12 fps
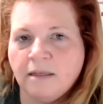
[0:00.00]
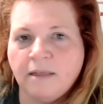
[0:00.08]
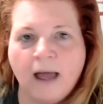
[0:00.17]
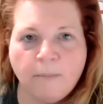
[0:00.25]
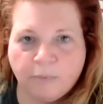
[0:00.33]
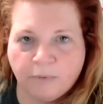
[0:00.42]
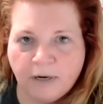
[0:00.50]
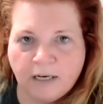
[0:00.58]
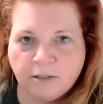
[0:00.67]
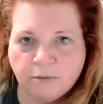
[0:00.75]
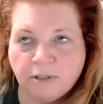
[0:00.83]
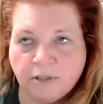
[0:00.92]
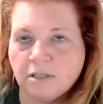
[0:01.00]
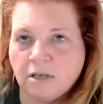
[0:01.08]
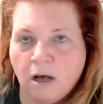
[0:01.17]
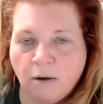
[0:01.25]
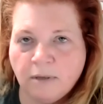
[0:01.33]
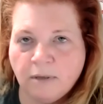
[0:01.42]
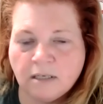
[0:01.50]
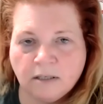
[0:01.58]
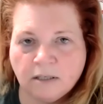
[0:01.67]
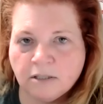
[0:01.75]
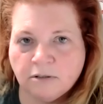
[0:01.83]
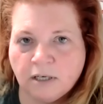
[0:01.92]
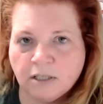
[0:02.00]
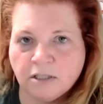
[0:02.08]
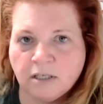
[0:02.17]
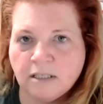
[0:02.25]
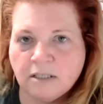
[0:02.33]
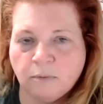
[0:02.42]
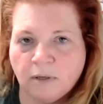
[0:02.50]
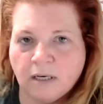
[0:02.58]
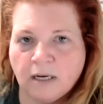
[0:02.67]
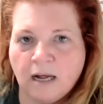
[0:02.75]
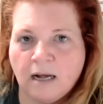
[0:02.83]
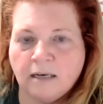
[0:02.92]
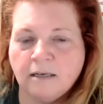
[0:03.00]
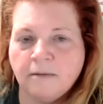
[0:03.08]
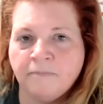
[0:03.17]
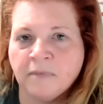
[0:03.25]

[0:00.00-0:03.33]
that bridge, which is always under construction, I swear to God,